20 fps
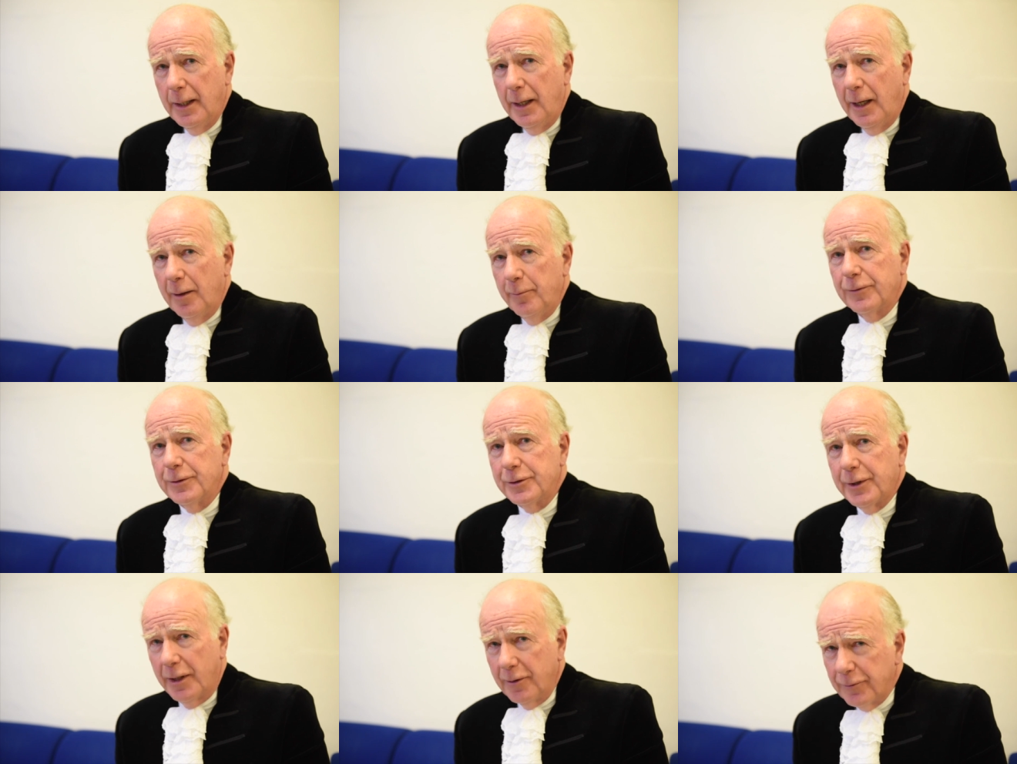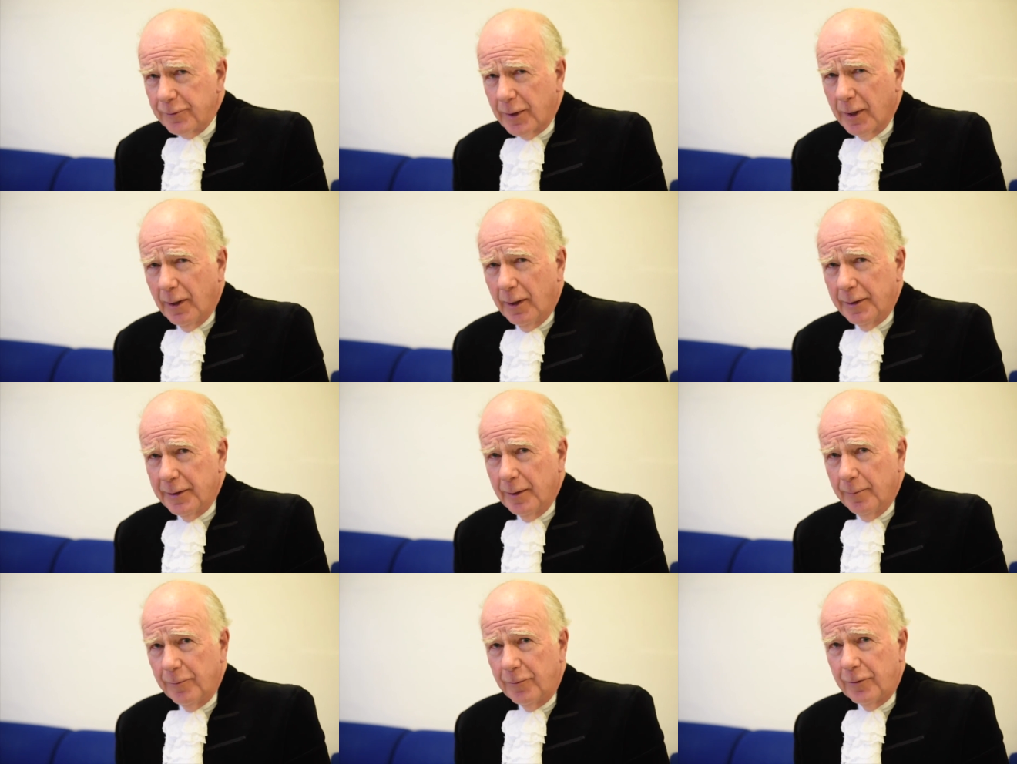and
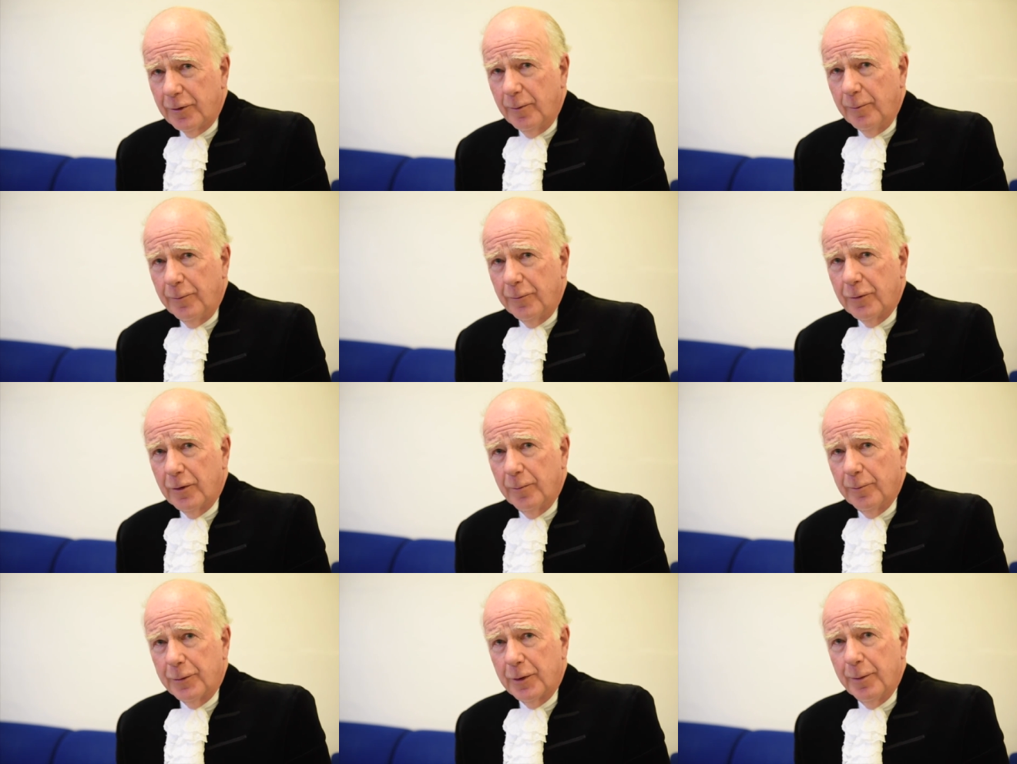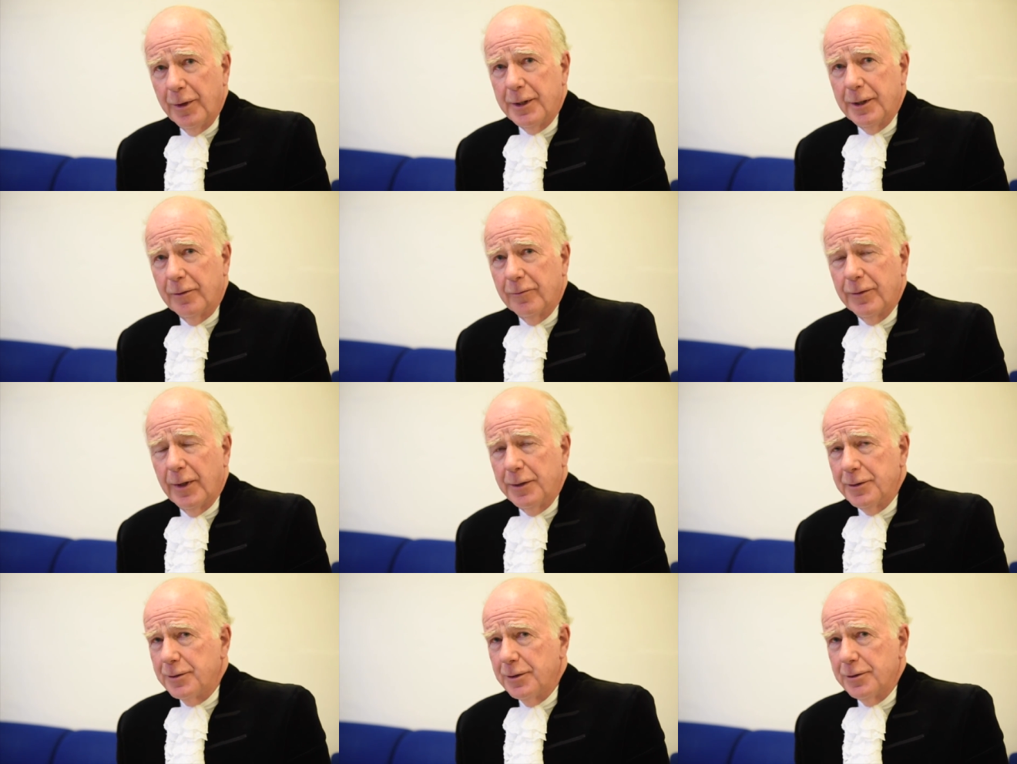safeguard them from, from committing
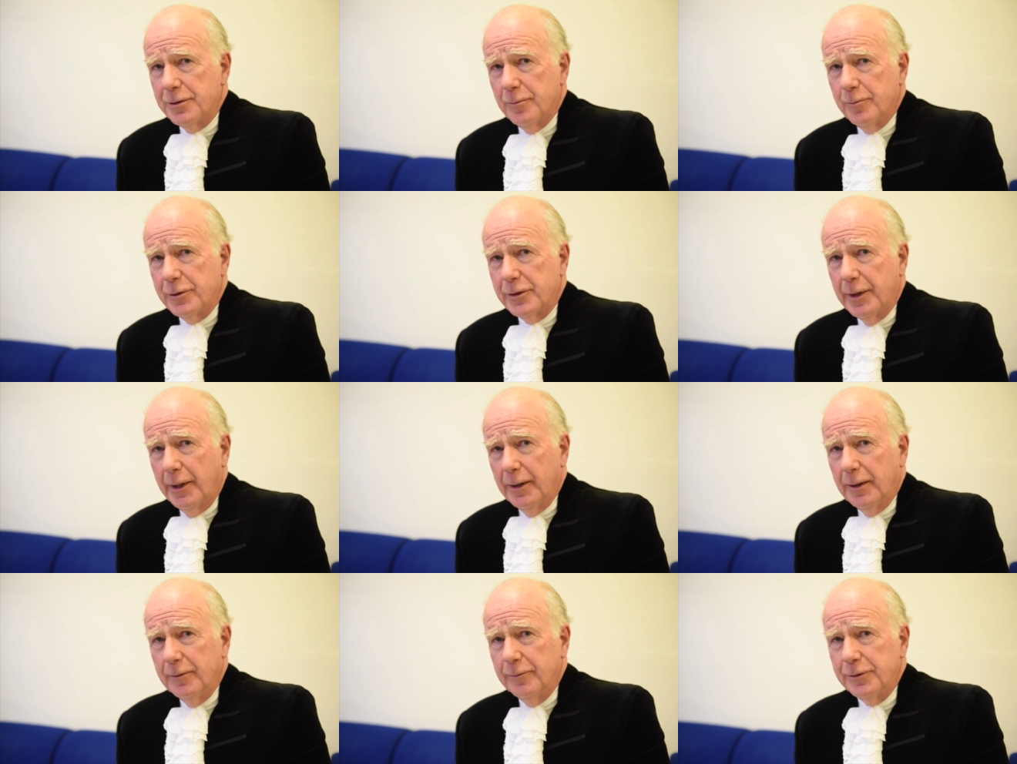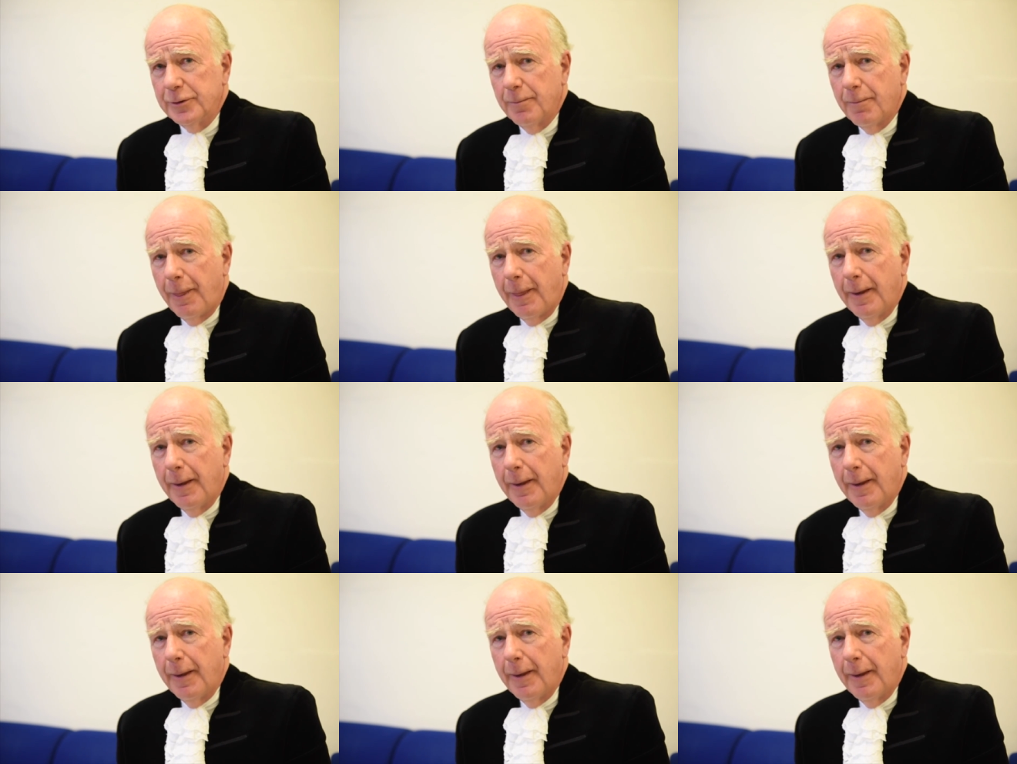offences themselves.